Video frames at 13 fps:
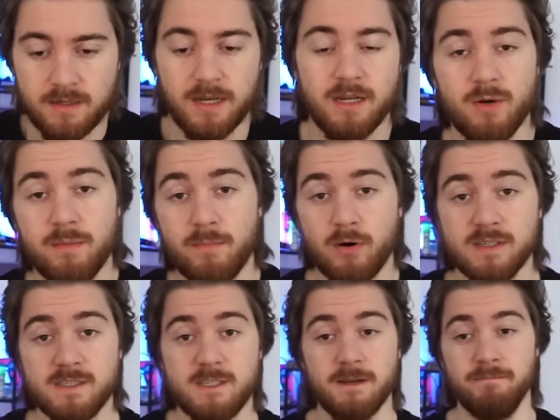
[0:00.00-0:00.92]
Anyway,
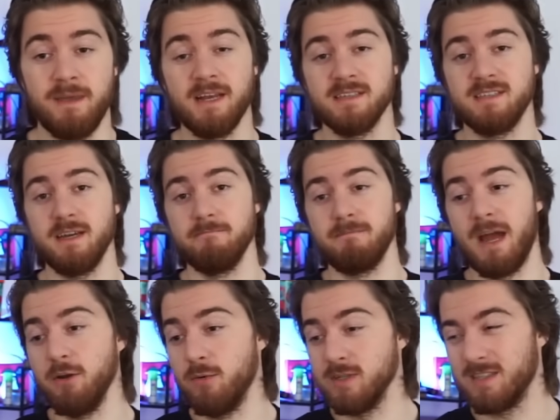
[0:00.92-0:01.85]
boys, that is it.
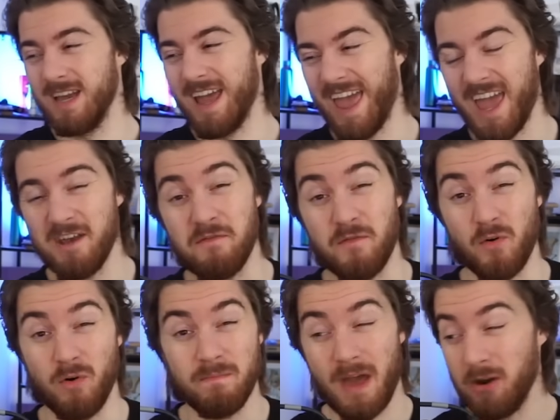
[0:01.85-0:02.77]
I know it's a
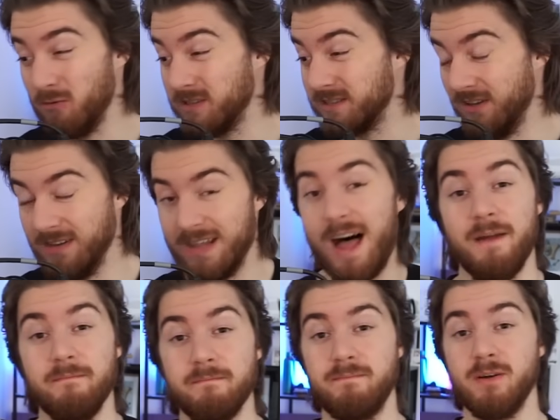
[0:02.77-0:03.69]
handful, I know it's a
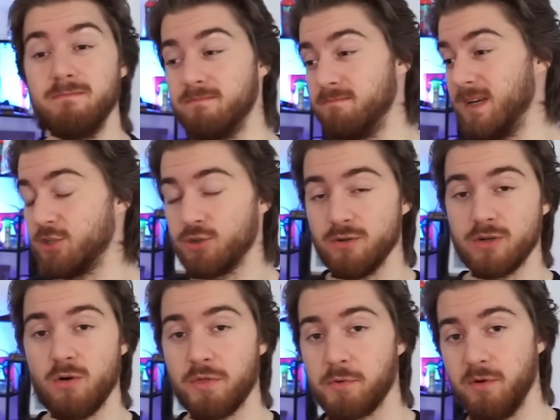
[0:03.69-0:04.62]
lot, but make sure to
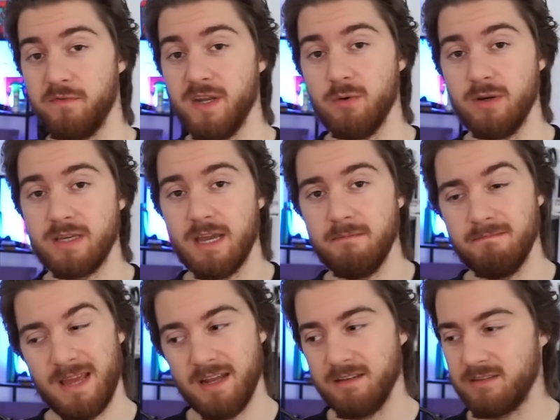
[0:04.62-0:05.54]
go through the video
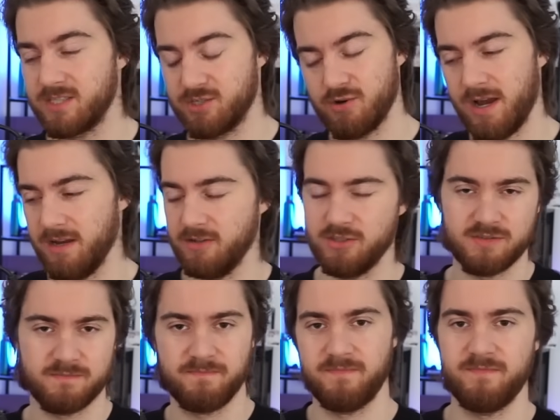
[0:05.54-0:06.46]
again and try to just